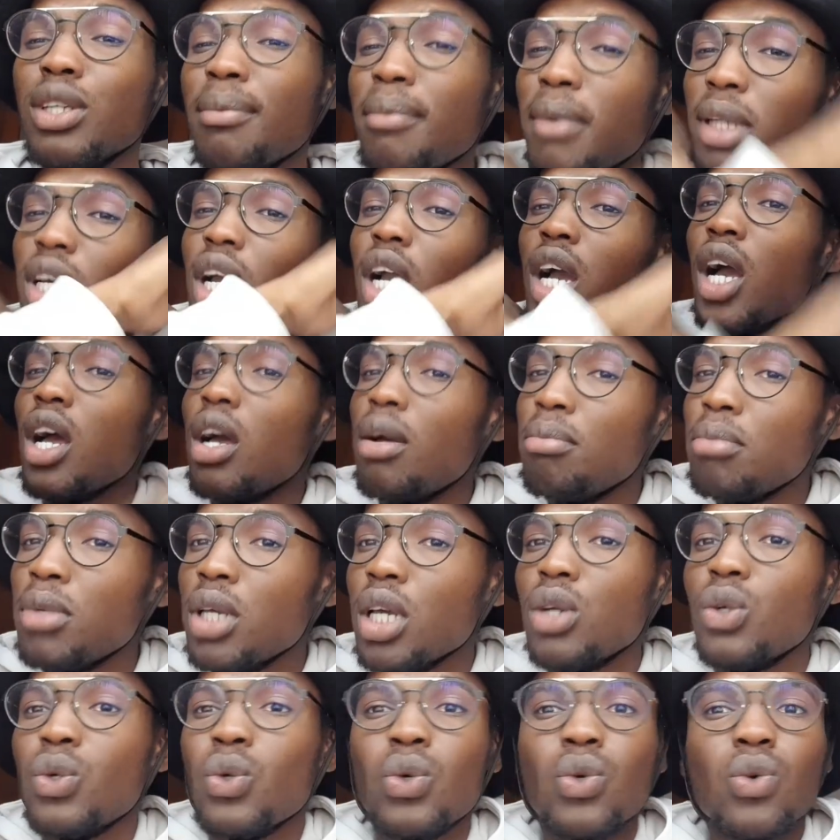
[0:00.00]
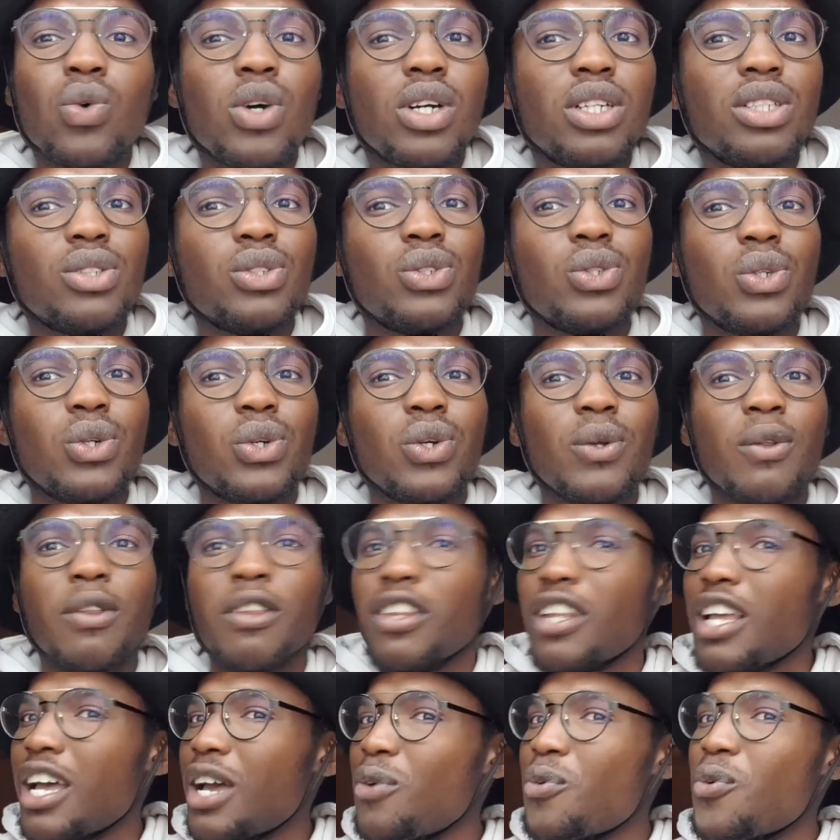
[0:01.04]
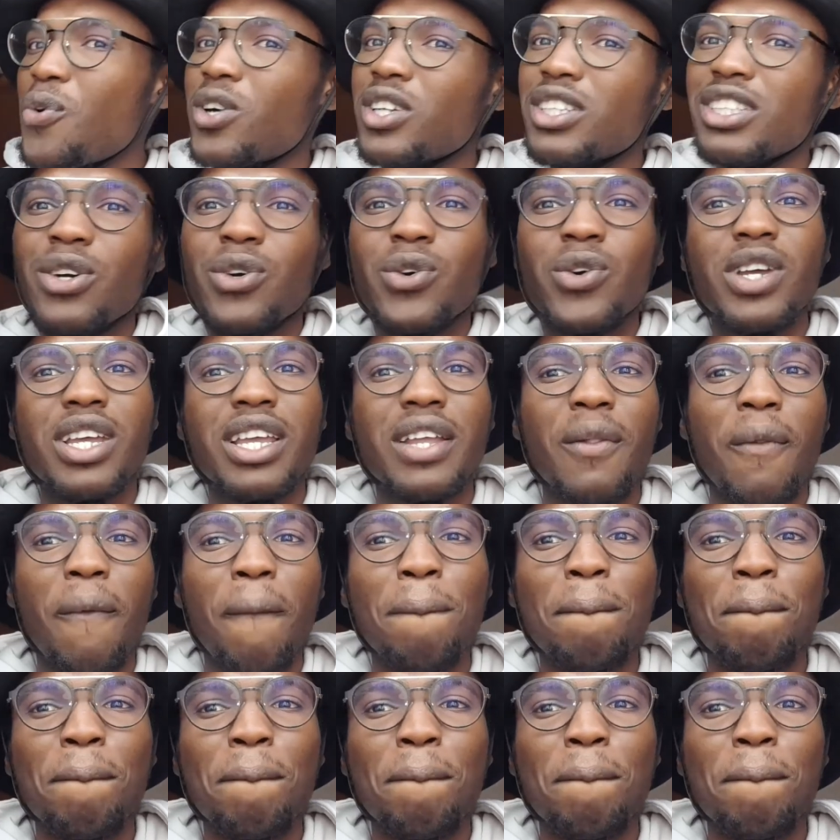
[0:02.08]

I'm like, ah, me, I don't want. I walked away.